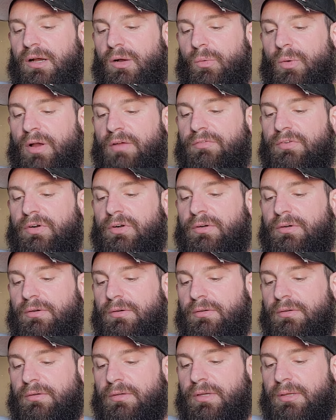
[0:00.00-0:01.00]
However,
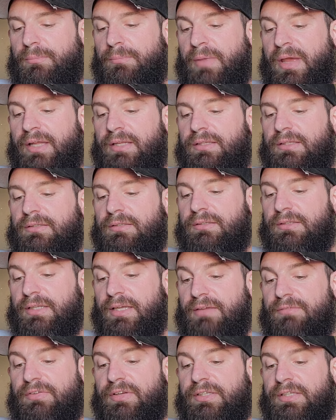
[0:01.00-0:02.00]
it meant
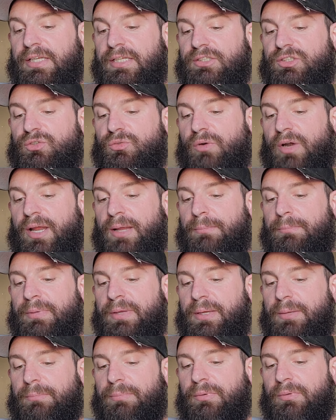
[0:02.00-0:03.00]
leaving these grand
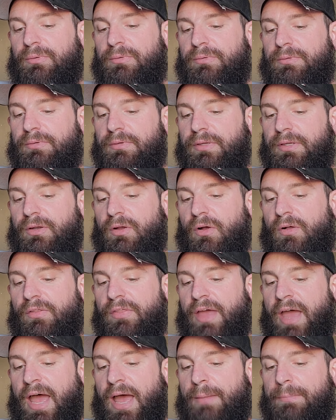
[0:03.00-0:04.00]
people and all
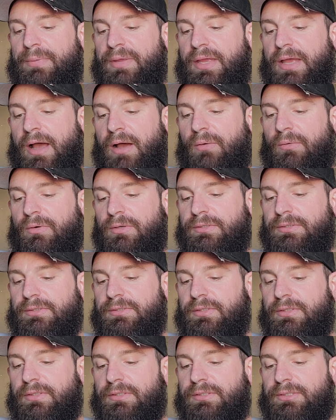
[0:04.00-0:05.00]
the happy
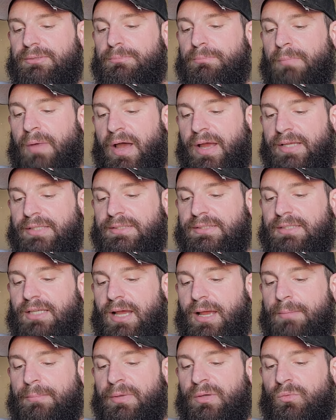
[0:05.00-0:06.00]
hours as my
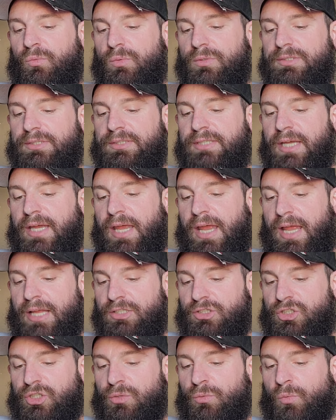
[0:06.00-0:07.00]
assignment was to
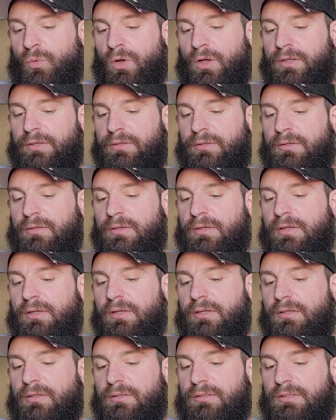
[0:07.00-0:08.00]
Engine 1
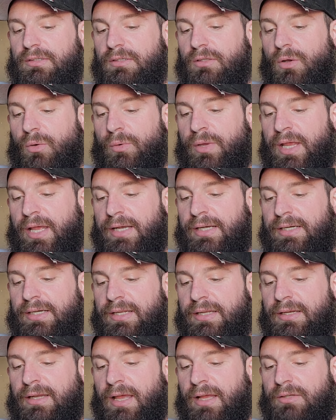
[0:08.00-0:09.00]

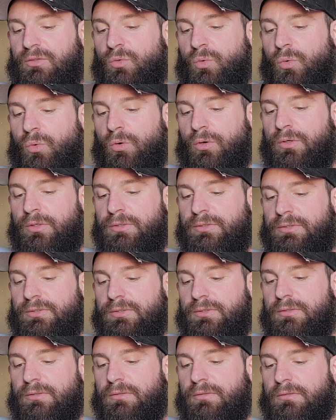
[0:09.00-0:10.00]
located at
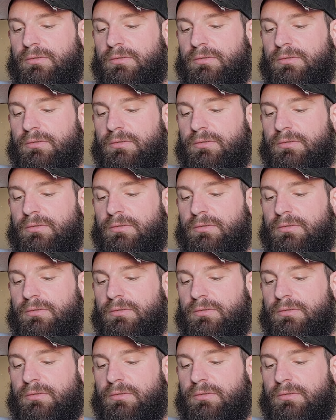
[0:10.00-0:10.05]
headquarters.